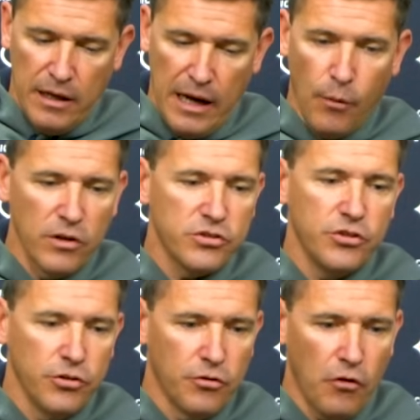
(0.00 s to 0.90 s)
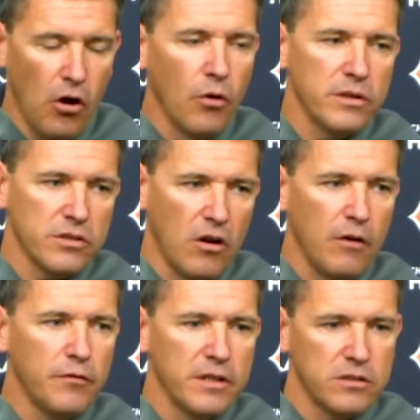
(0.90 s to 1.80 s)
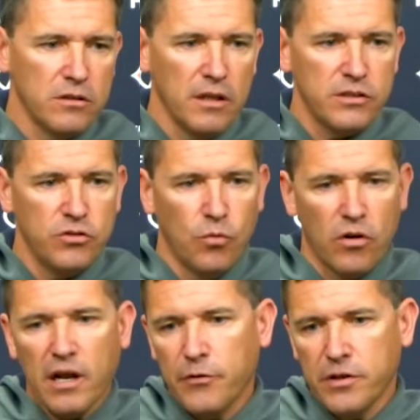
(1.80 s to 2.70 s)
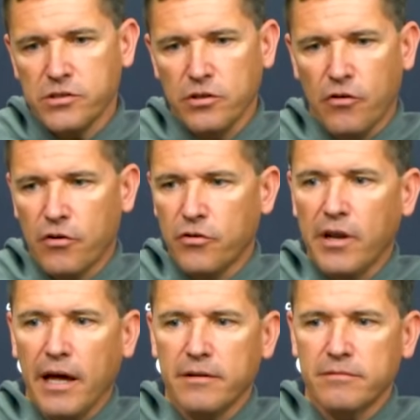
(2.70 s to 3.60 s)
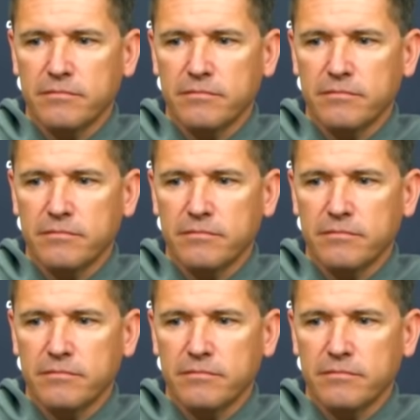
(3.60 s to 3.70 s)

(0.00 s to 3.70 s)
how else do you grow as an offense unless you work on things that you aren't good at?